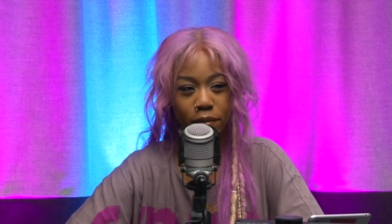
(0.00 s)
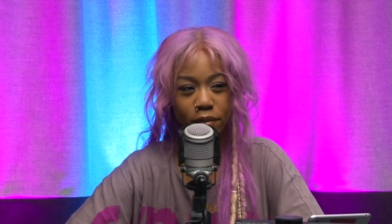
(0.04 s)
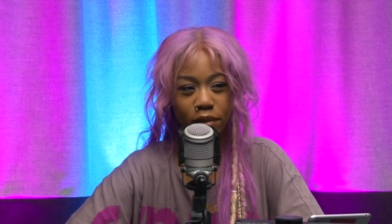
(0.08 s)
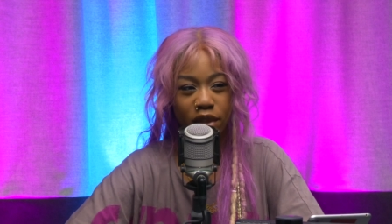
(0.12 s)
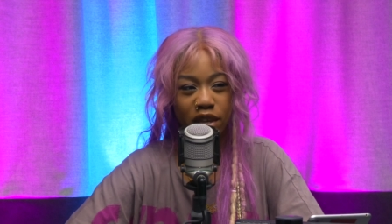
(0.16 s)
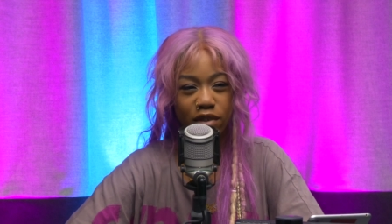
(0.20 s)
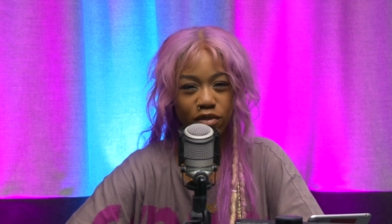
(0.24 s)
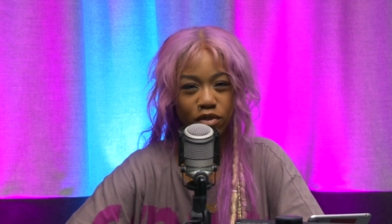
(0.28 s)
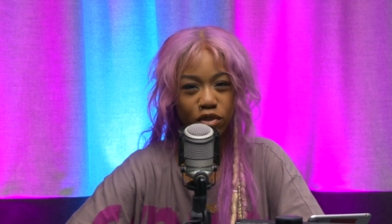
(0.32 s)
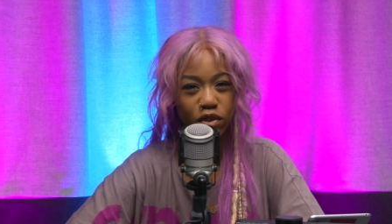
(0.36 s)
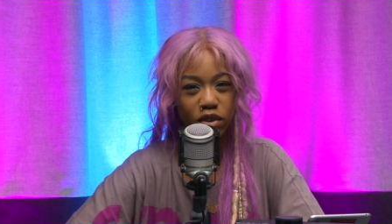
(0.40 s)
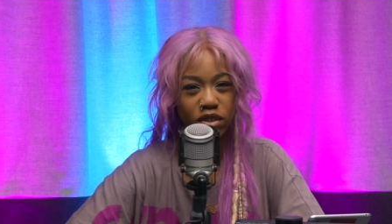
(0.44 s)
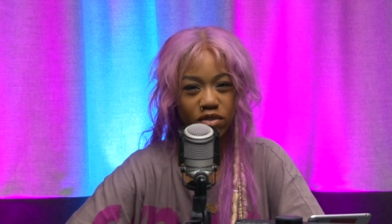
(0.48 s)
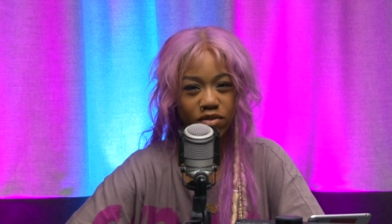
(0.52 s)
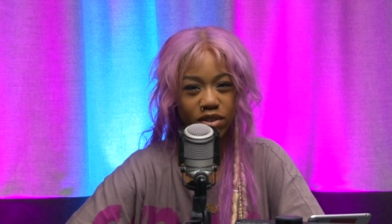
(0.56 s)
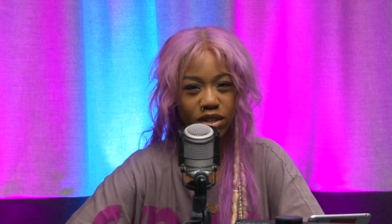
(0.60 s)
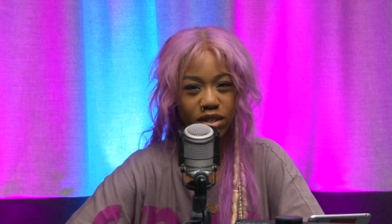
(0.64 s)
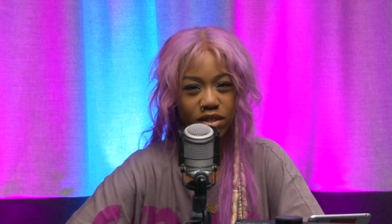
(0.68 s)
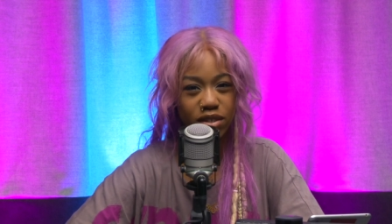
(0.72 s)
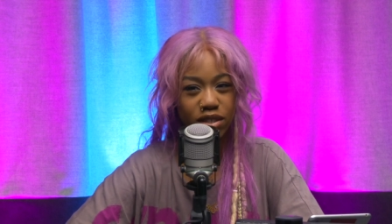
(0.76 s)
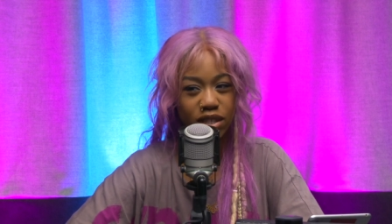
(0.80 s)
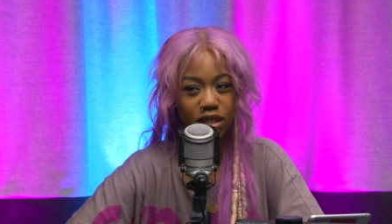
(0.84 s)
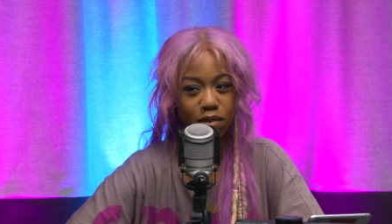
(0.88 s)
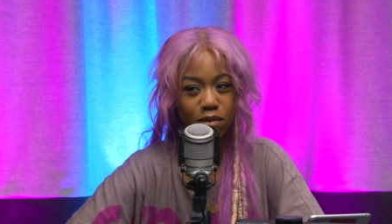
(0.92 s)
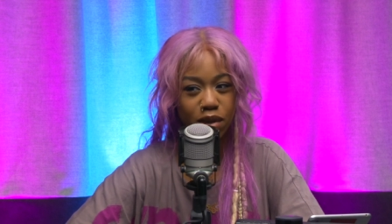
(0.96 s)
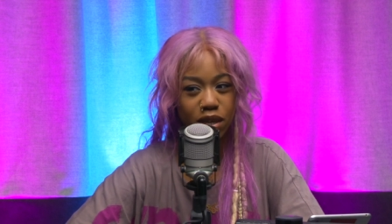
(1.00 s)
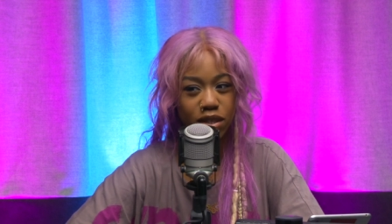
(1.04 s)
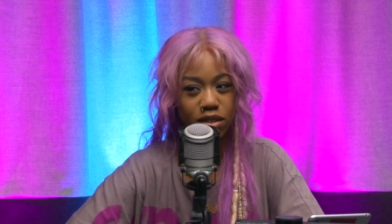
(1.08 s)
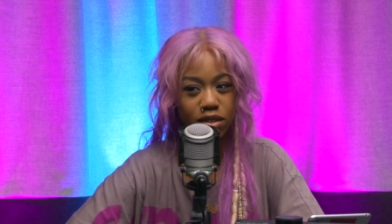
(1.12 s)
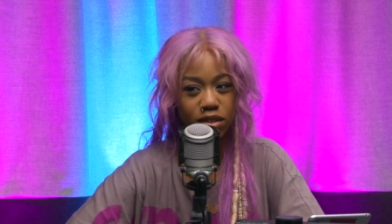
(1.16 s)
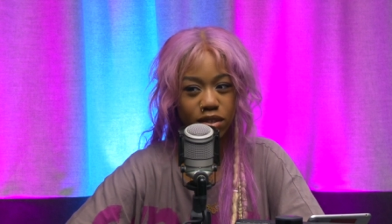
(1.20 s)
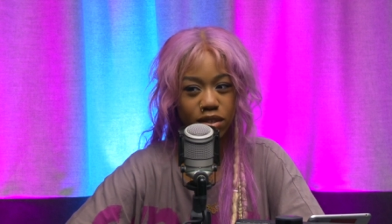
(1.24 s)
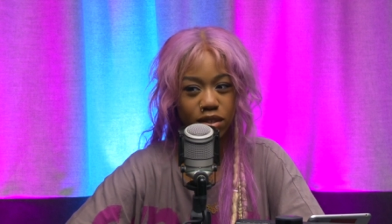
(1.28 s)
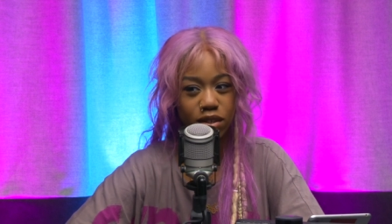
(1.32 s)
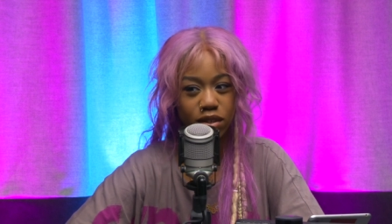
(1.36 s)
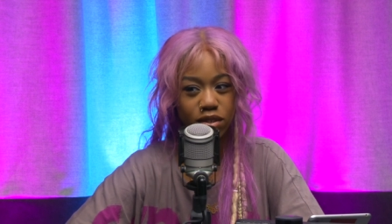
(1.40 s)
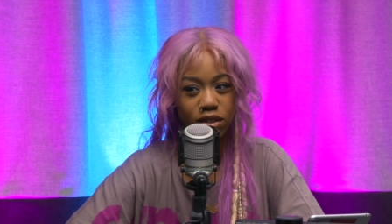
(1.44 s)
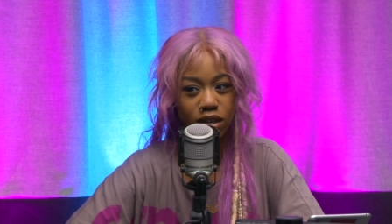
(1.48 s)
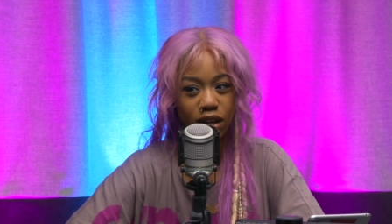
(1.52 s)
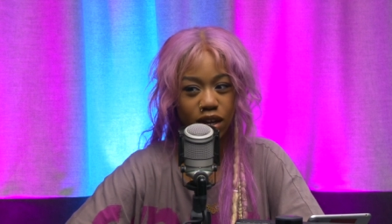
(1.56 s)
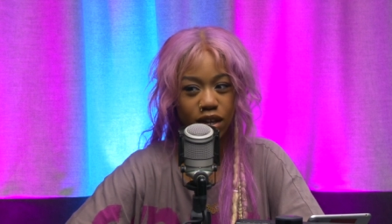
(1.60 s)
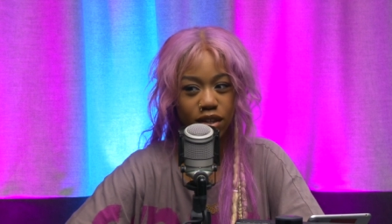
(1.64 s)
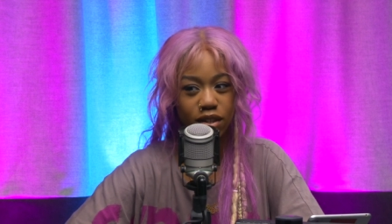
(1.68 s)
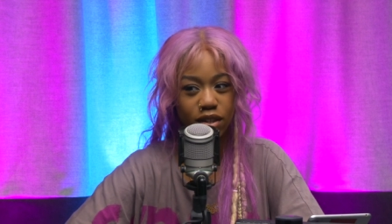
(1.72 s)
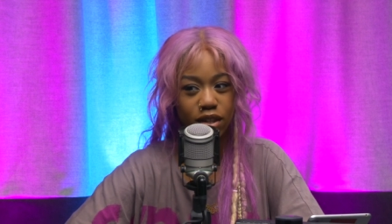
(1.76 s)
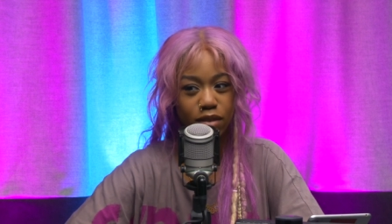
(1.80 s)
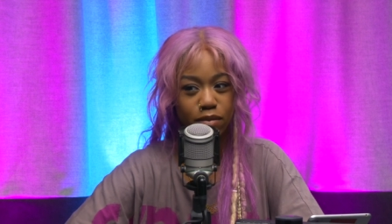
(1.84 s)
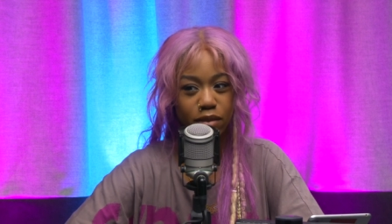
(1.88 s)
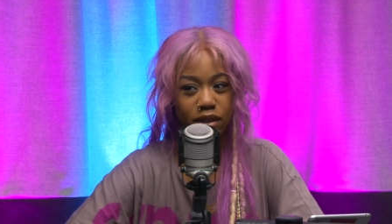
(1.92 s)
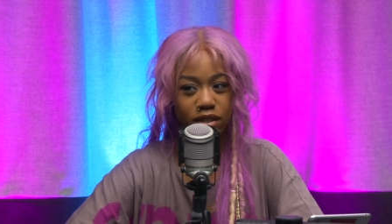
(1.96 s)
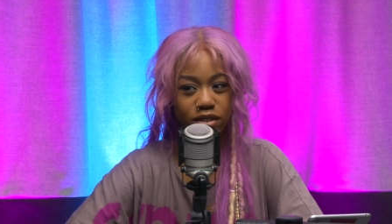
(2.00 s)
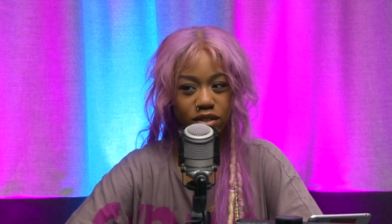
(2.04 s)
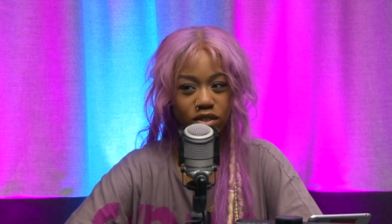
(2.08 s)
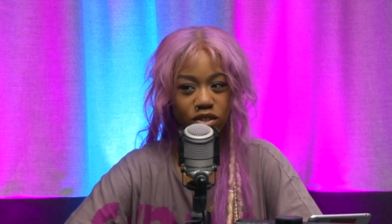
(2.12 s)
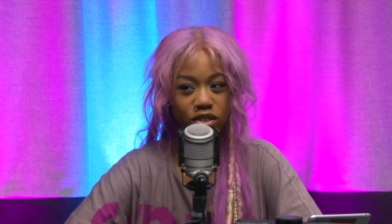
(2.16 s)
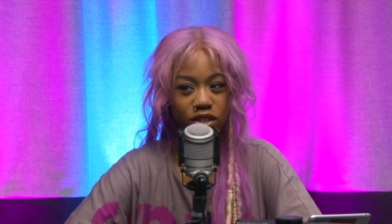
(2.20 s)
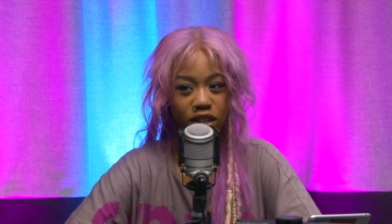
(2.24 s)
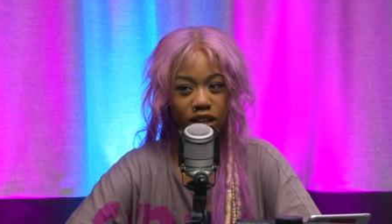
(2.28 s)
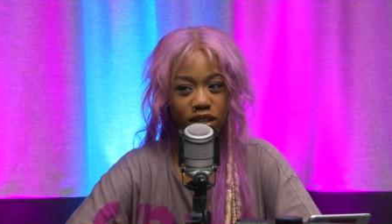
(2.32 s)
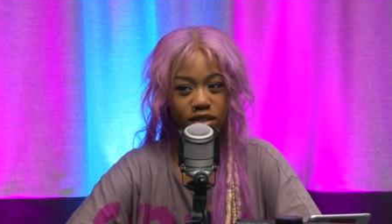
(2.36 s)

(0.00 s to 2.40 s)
even though he's already seen the message, and the message that